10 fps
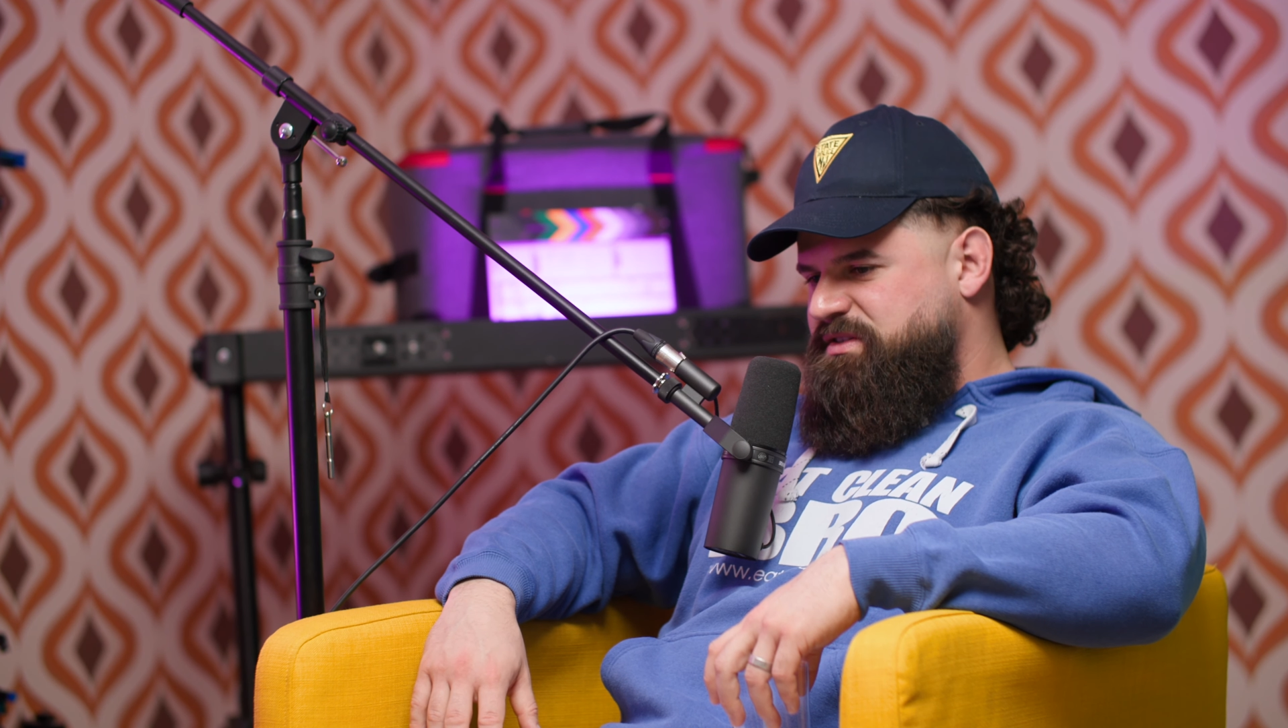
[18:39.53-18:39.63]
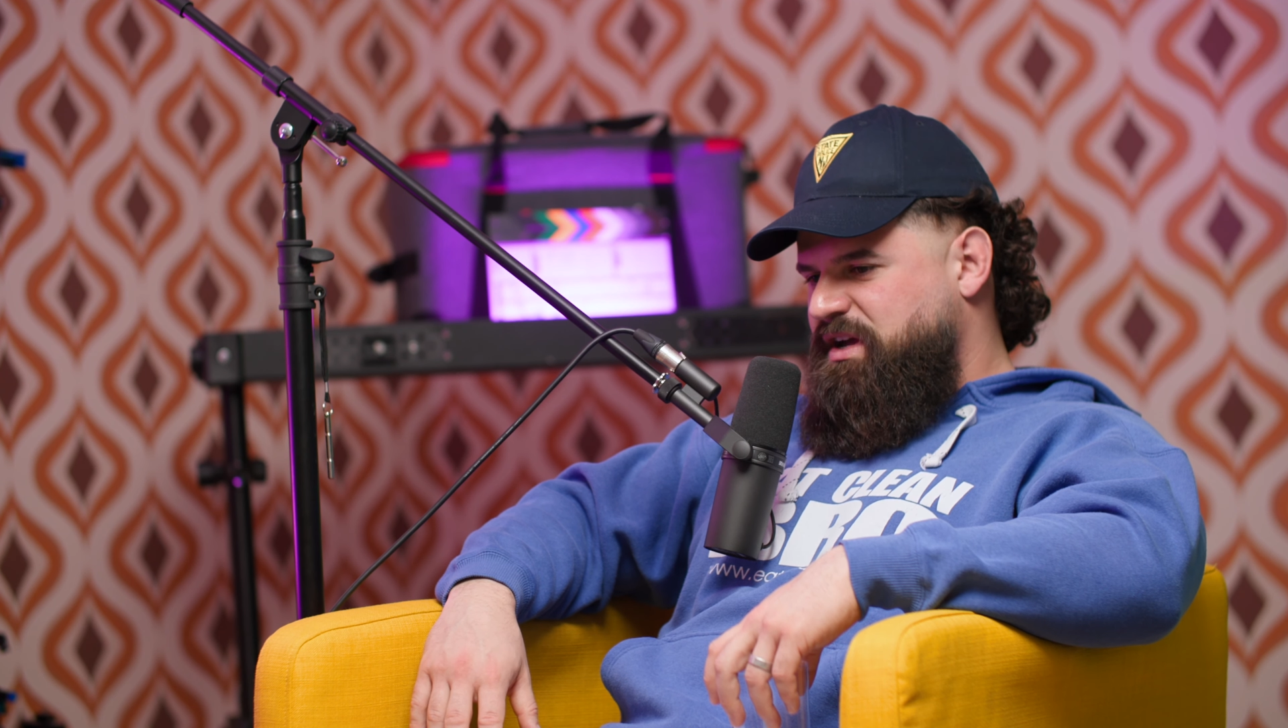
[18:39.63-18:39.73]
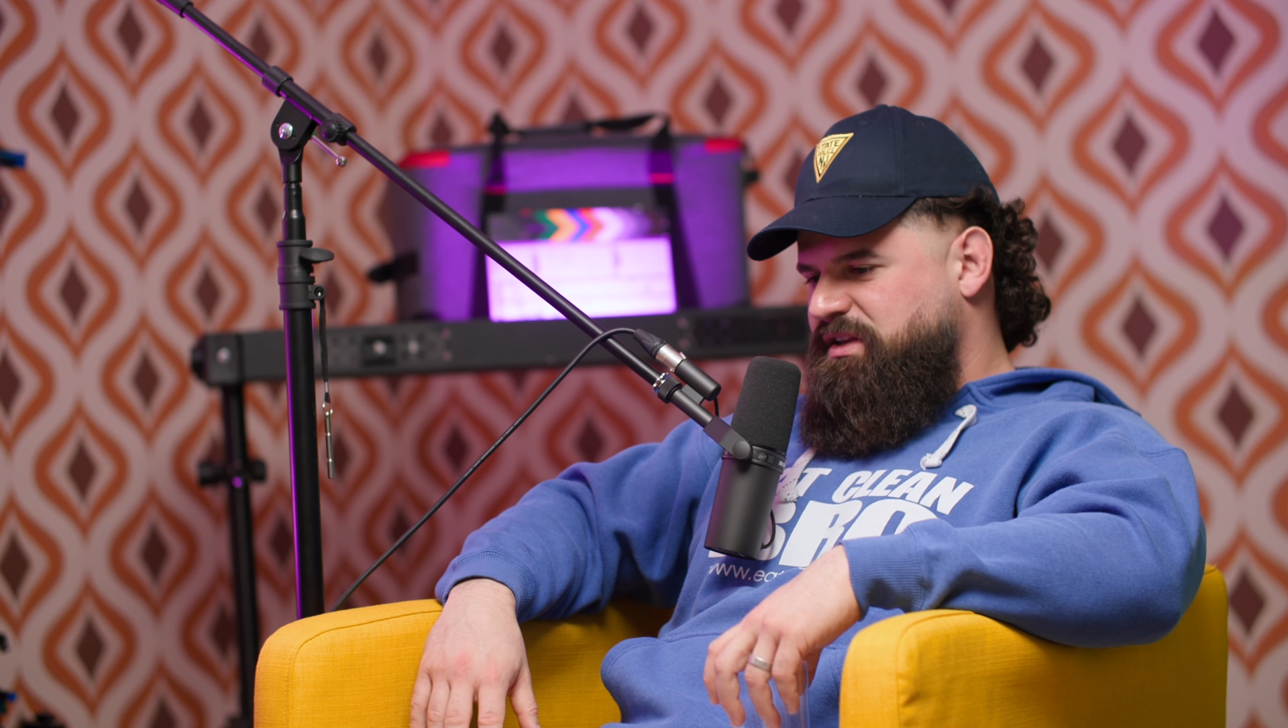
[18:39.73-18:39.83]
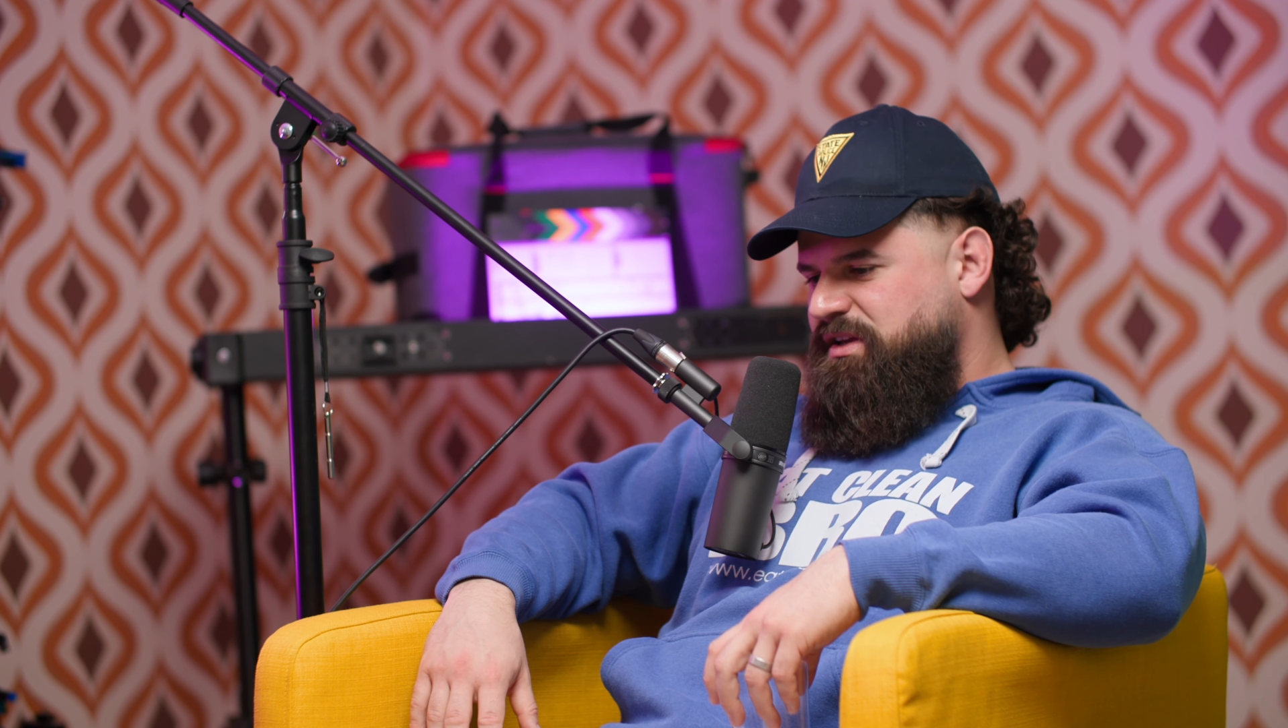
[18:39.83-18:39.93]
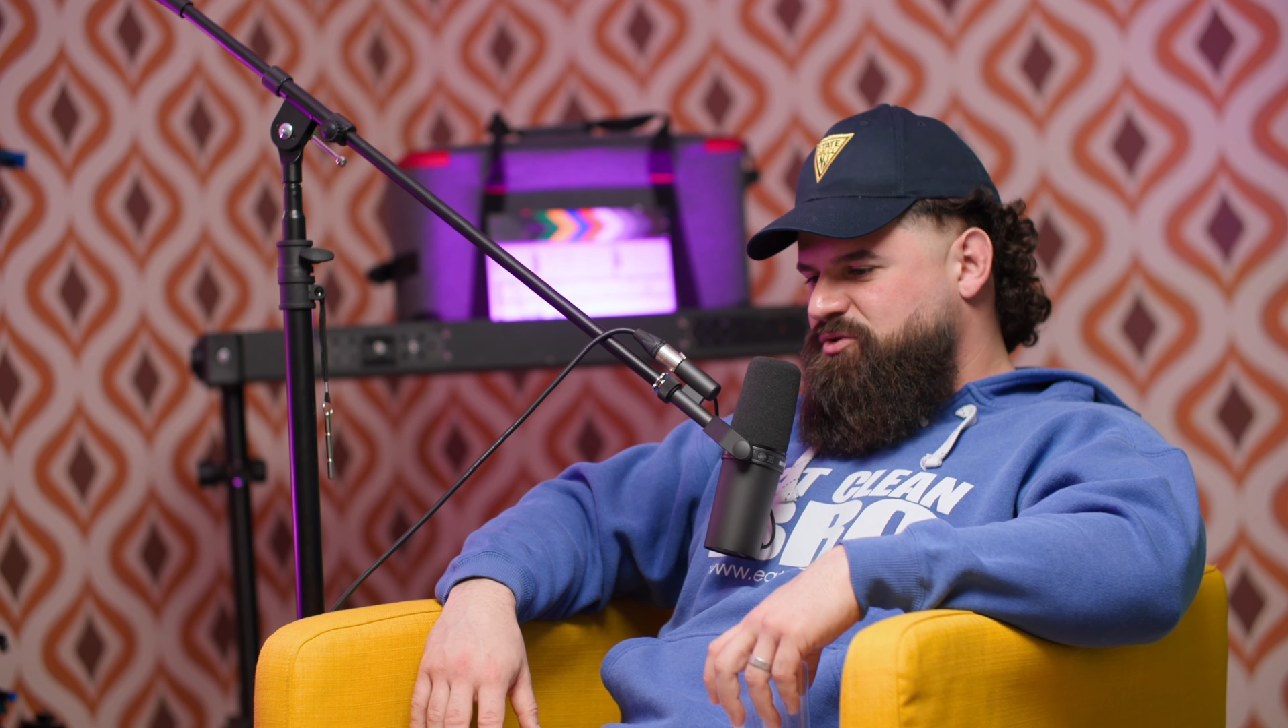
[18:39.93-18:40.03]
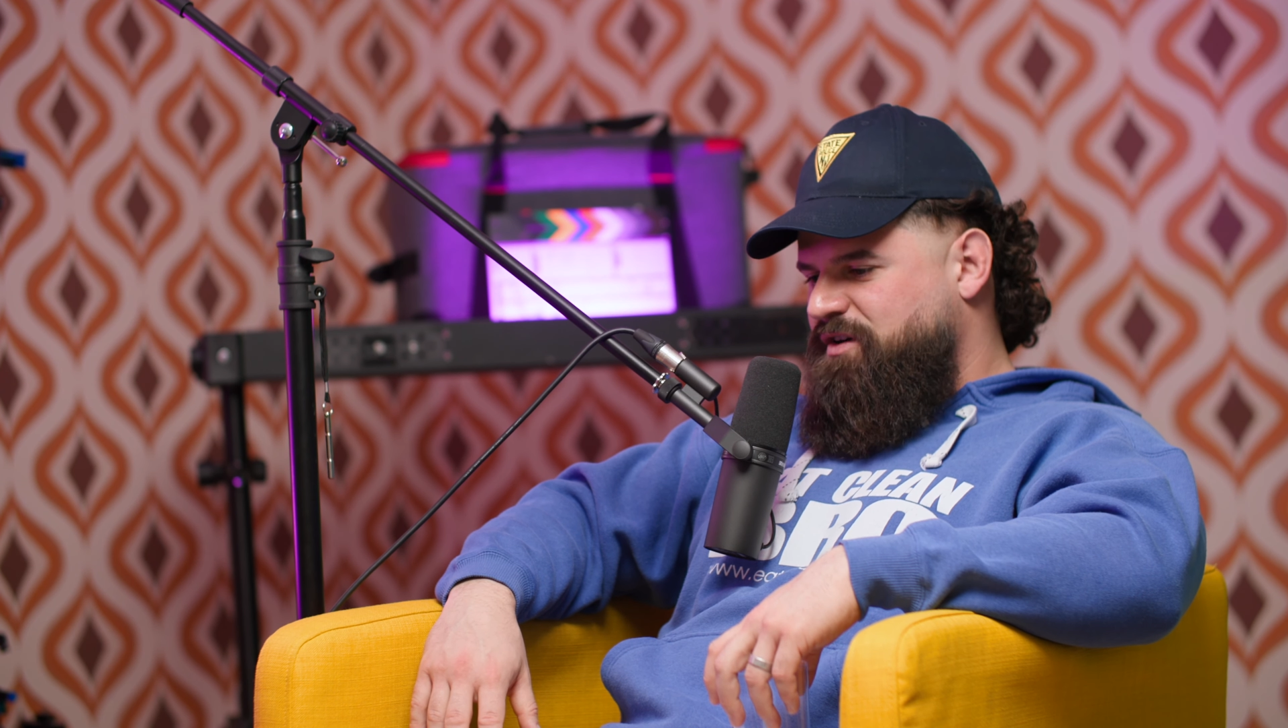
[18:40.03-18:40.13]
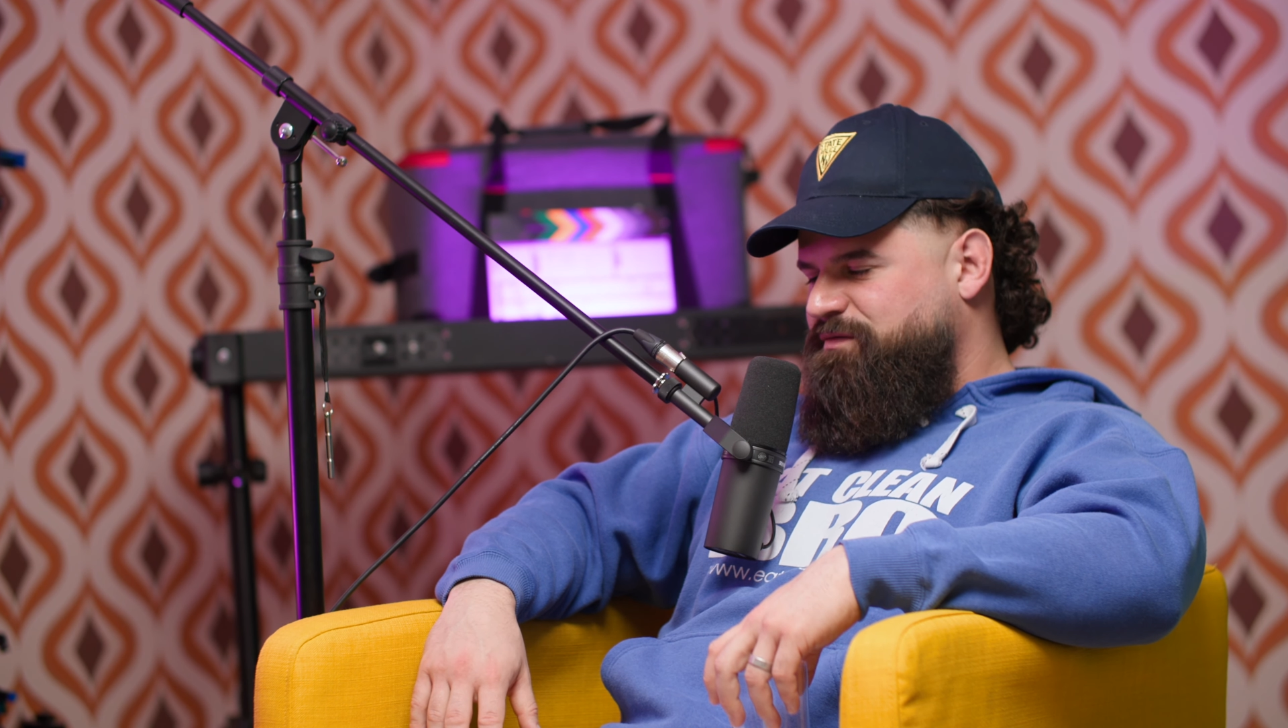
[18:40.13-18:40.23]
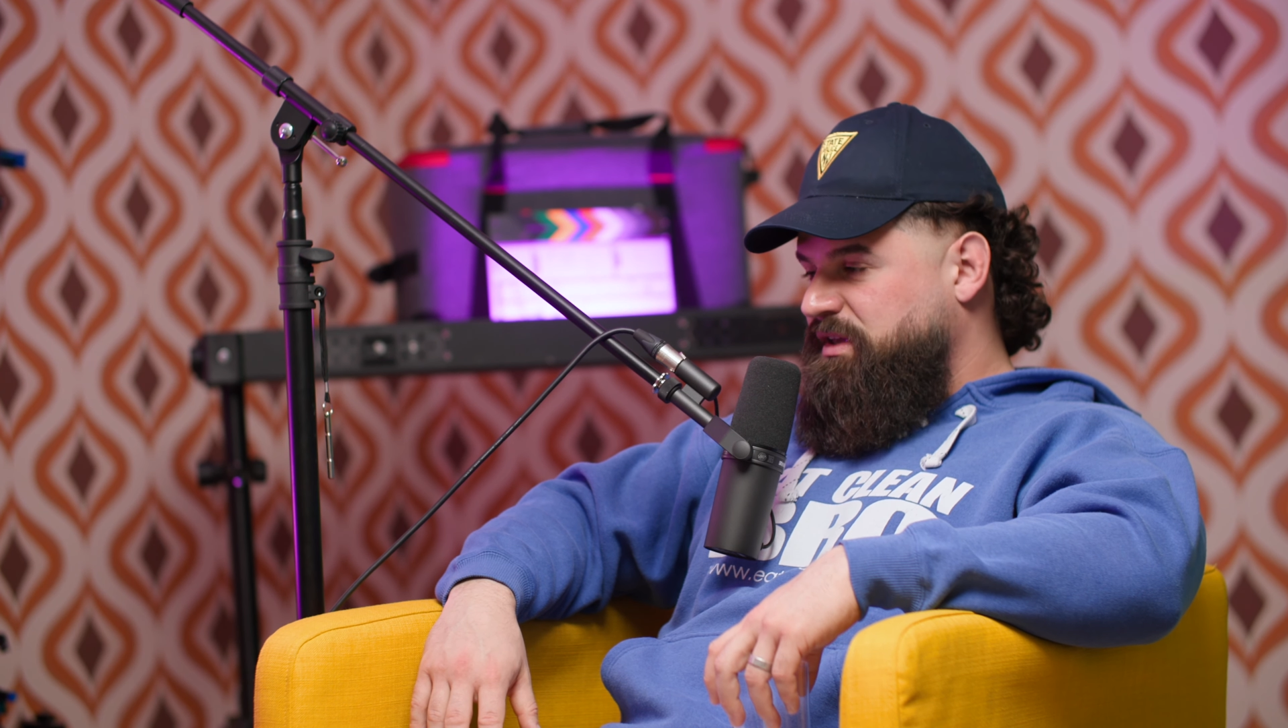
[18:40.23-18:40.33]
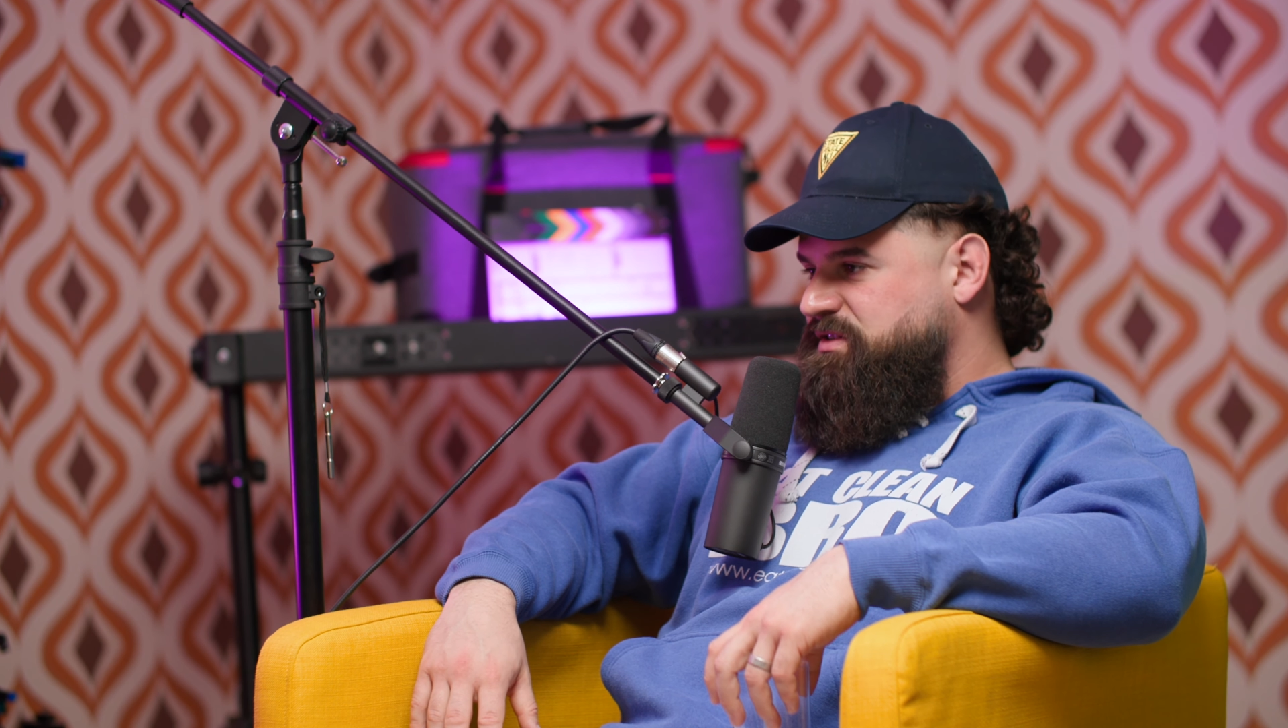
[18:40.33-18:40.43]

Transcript: ideas off me